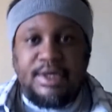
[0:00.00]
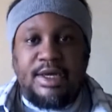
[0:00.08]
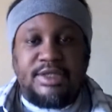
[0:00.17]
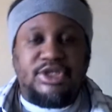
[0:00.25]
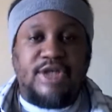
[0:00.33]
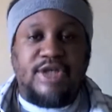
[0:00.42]

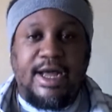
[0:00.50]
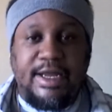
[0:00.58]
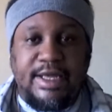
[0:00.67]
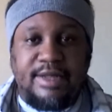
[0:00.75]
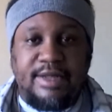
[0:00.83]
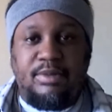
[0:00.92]
and to try to
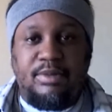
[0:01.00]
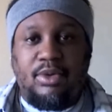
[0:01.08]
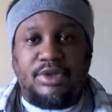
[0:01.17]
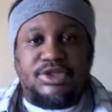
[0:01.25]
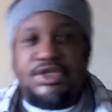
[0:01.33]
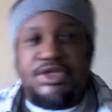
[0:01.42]
get them
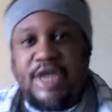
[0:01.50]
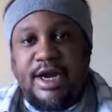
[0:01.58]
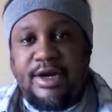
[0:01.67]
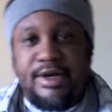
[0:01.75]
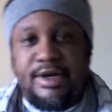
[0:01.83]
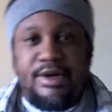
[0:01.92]
all
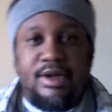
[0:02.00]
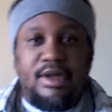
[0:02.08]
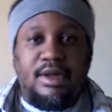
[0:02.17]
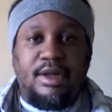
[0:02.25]
scared and